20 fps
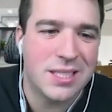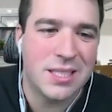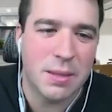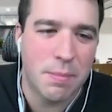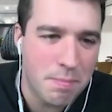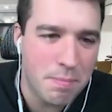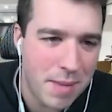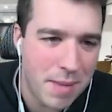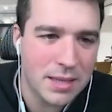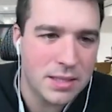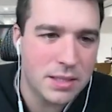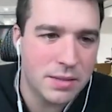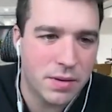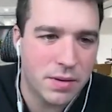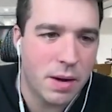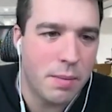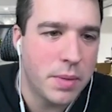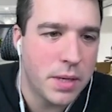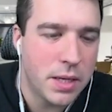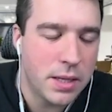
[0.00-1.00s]
it's a massive
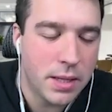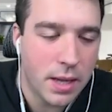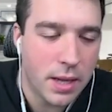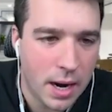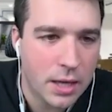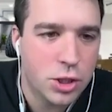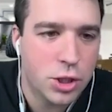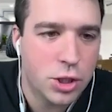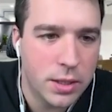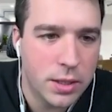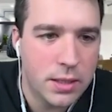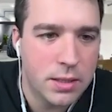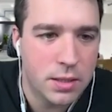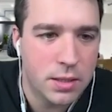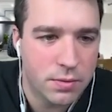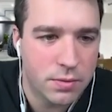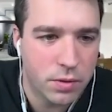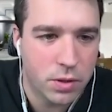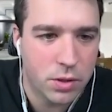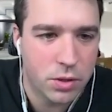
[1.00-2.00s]
company that actually needs
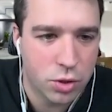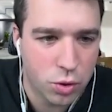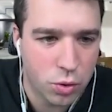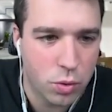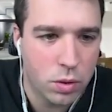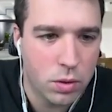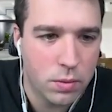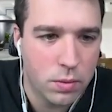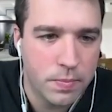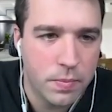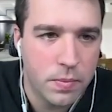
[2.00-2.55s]
us for control